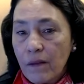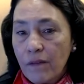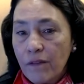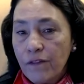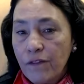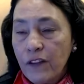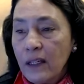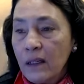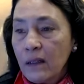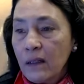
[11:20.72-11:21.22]

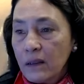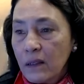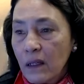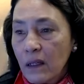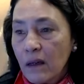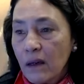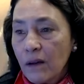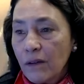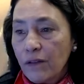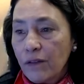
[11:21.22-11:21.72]
field
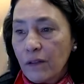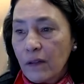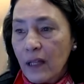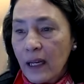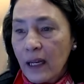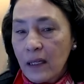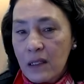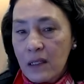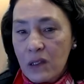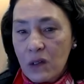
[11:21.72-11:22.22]
of
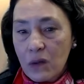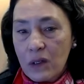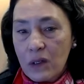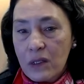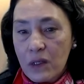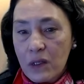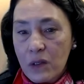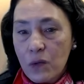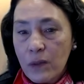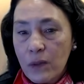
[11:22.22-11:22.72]
light
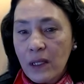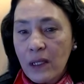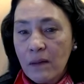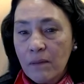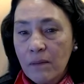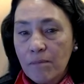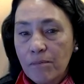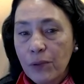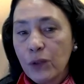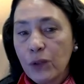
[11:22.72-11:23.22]
sources really
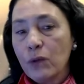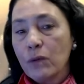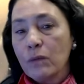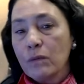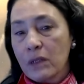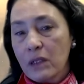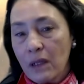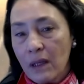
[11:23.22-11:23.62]
boomed,